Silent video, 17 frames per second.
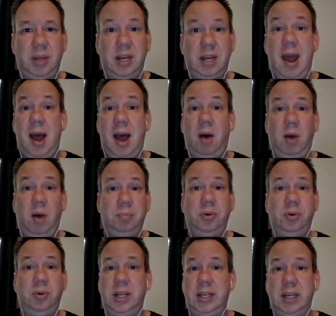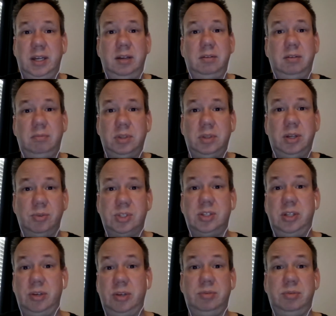now I'm putting in those
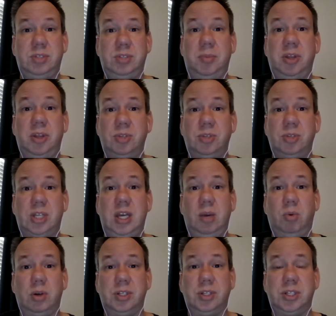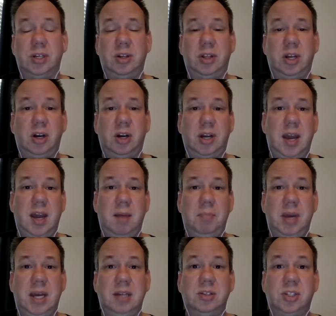some of those keywords into their
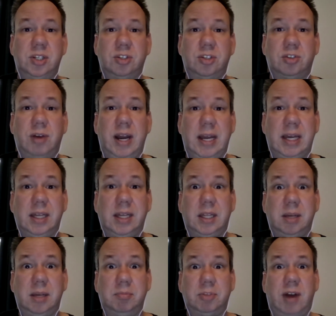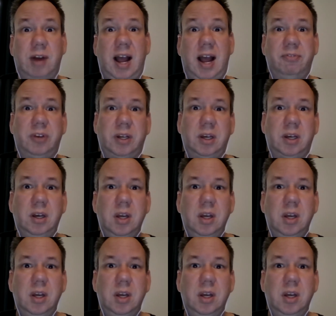campaigns to try to get them traffic.